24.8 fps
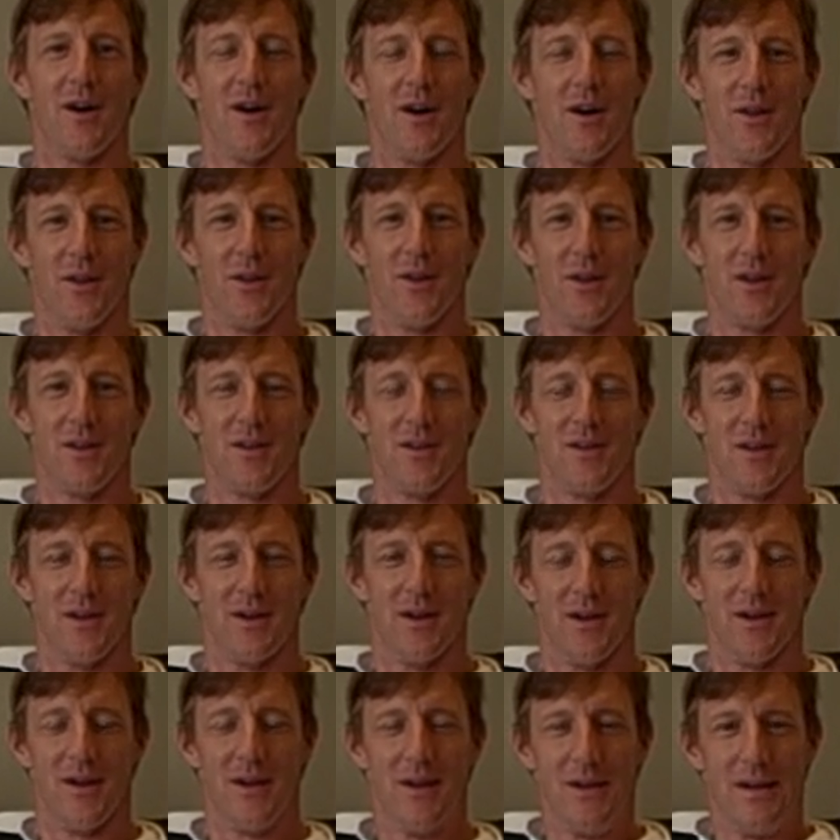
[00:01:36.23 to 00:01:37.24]
uh, that
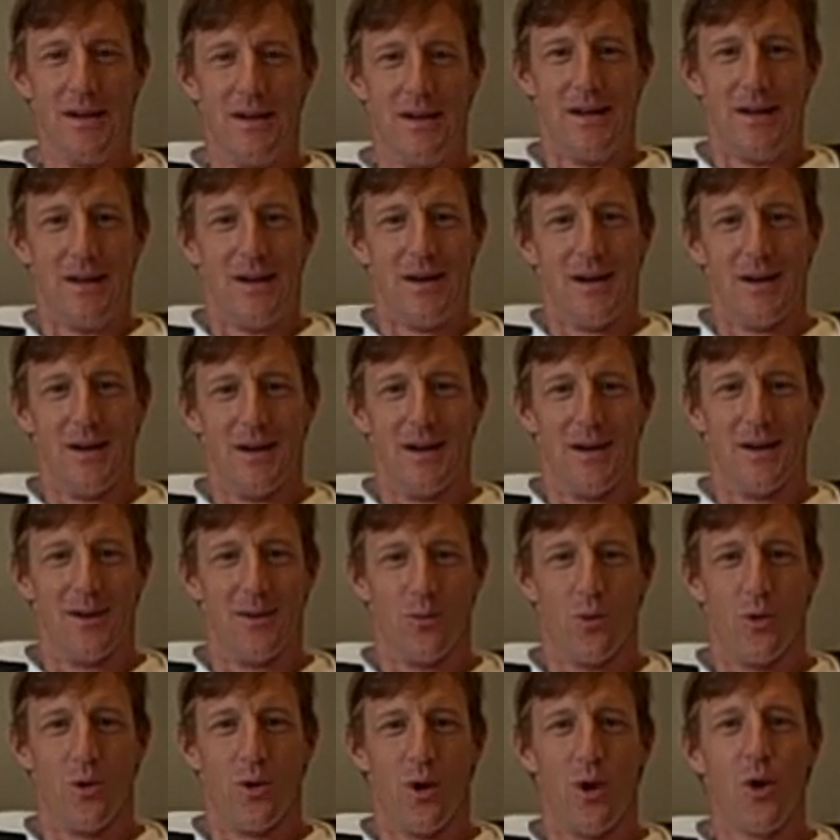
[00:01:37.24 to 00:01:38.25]
uh, uh,
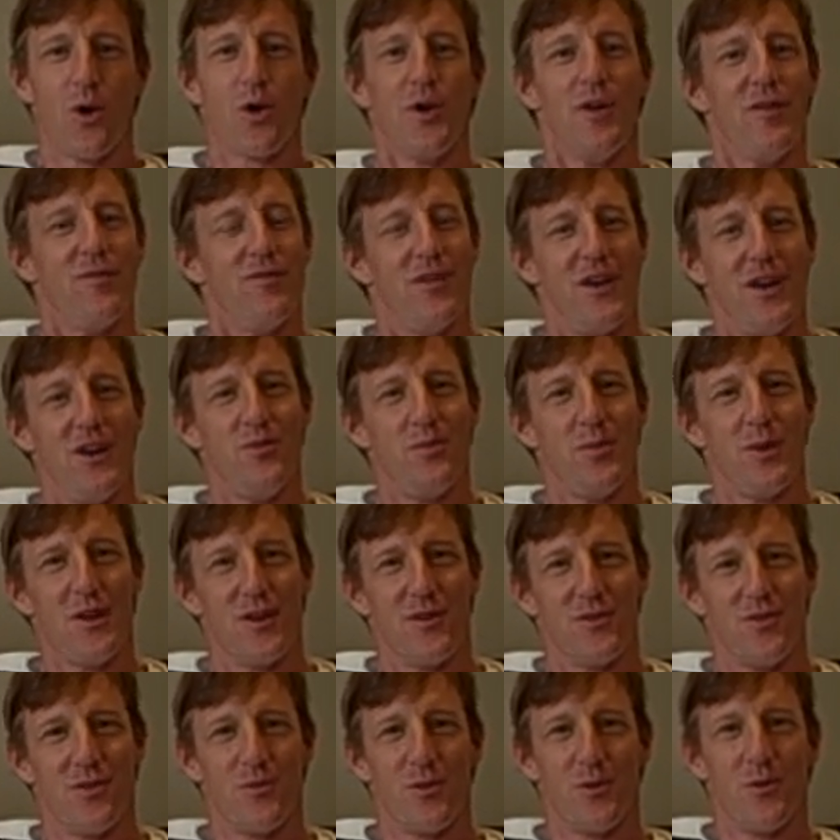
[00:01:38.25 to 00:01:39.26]
we're all going to face
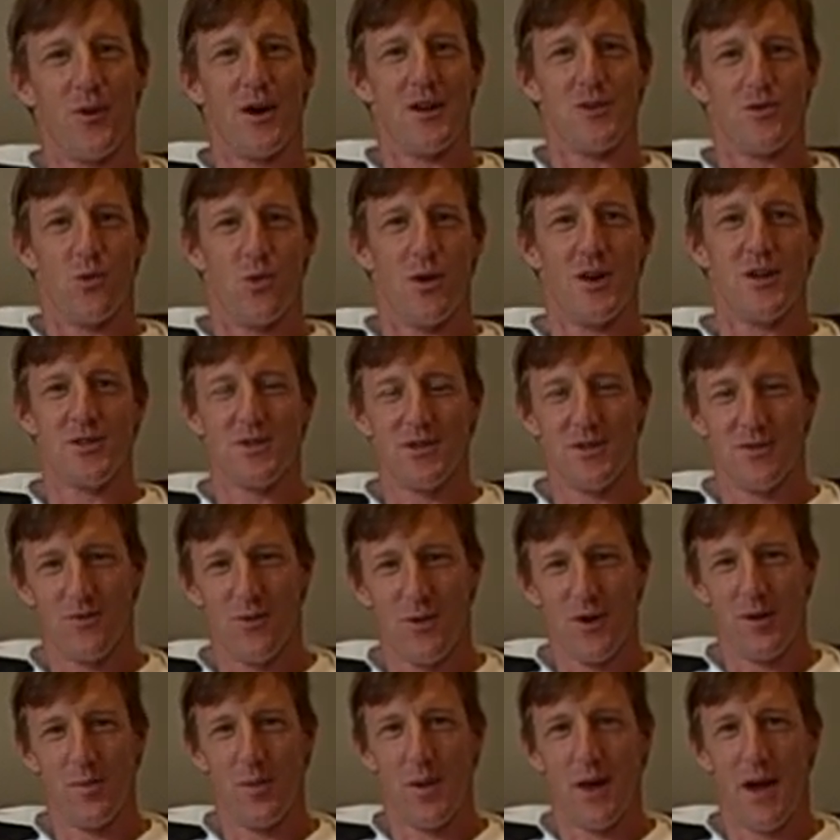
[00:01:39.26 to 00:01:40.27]
because of the graduation of
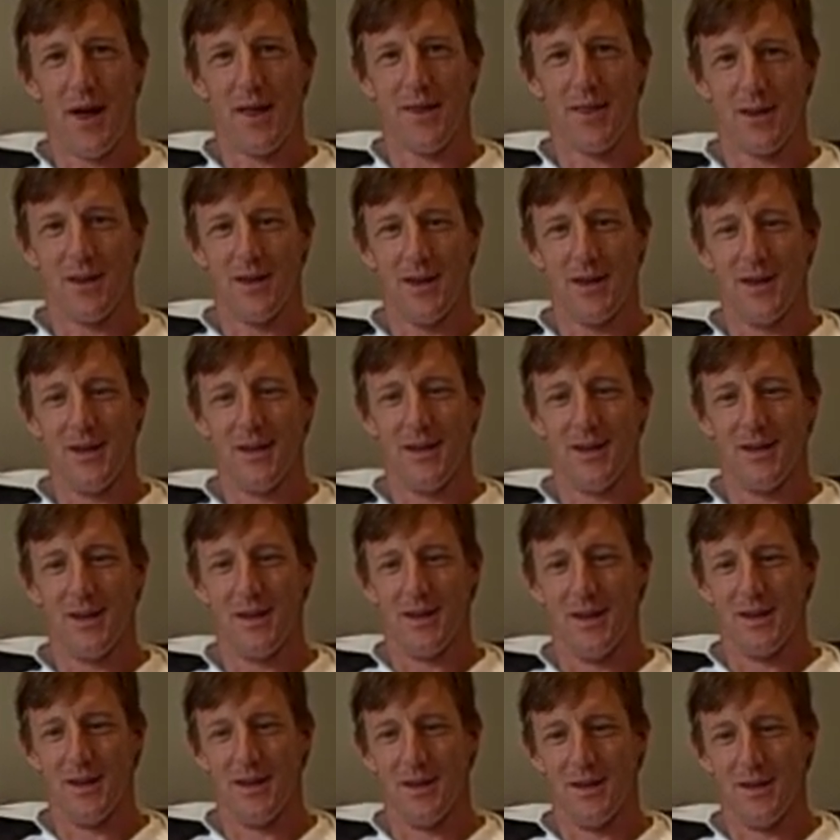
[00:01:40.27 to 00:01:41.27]
Redpath again and,
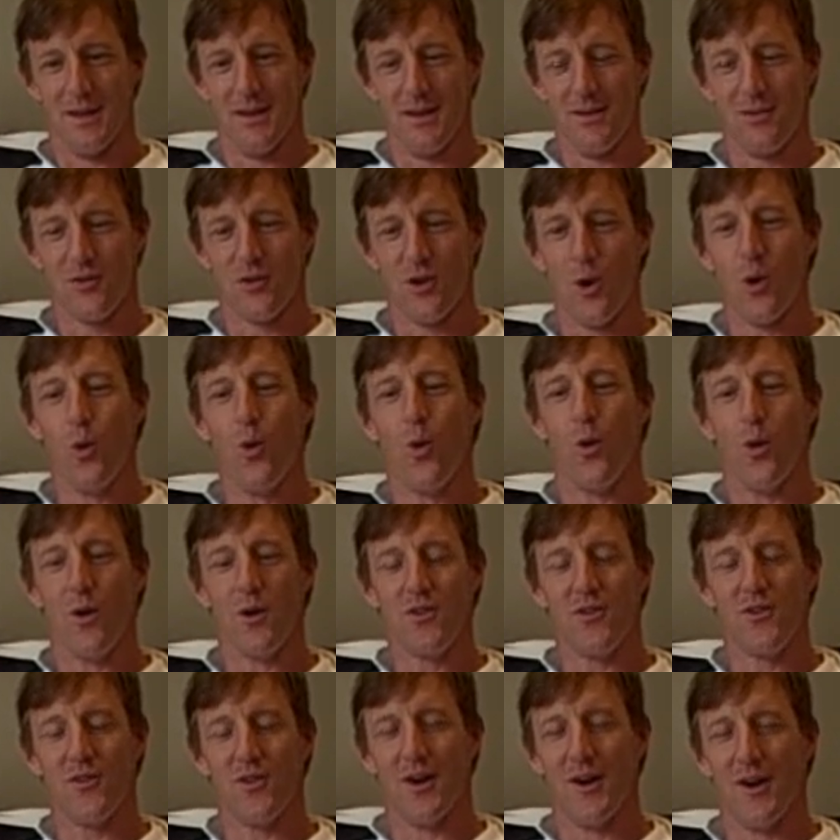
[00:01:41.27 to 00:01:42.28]
and, and his
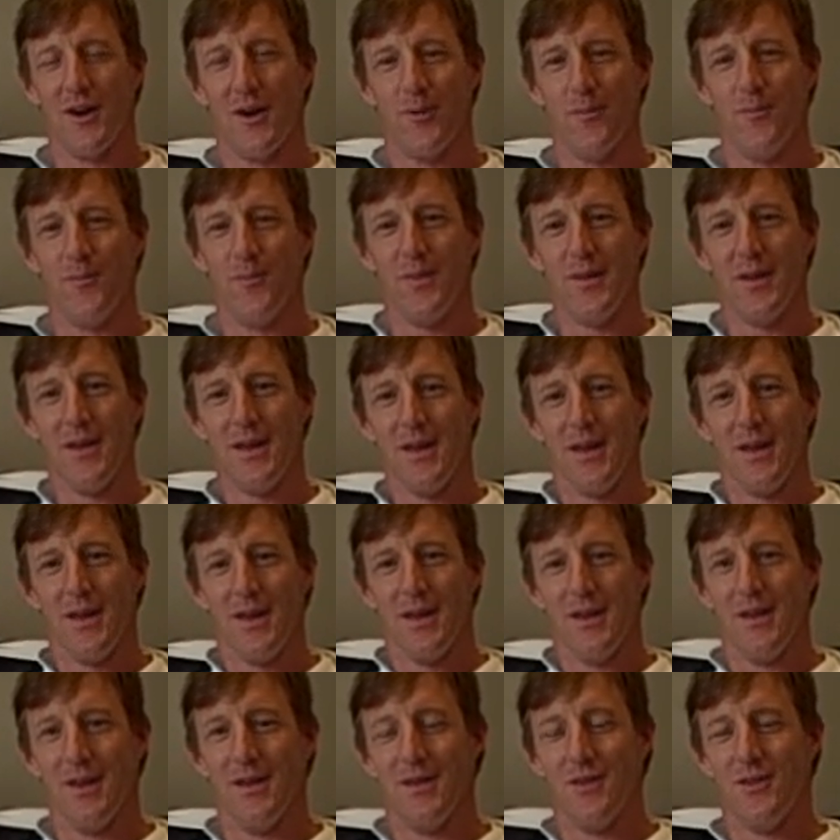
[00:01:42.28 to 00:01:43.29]
cohorts um,
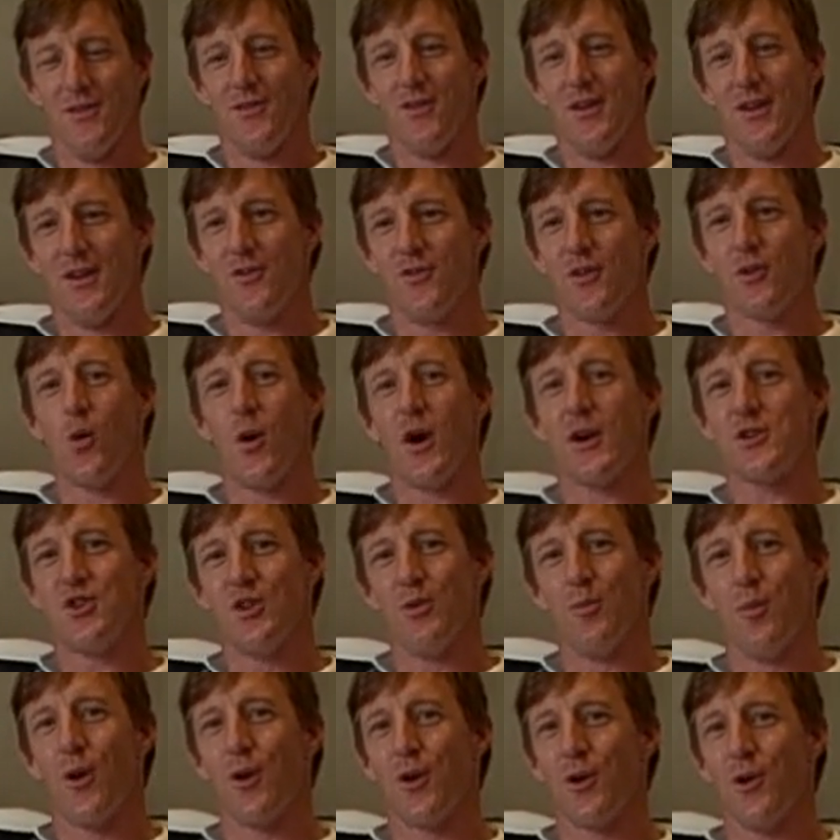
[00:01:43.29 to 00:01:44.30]
is, is the
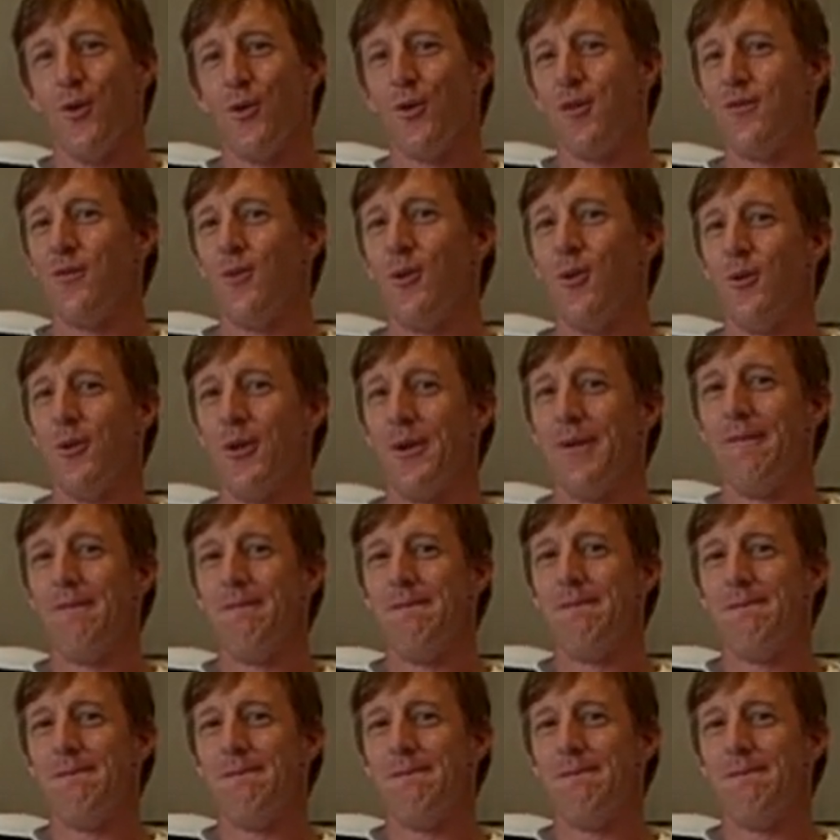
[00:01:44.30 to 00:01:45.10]
question mark going forward.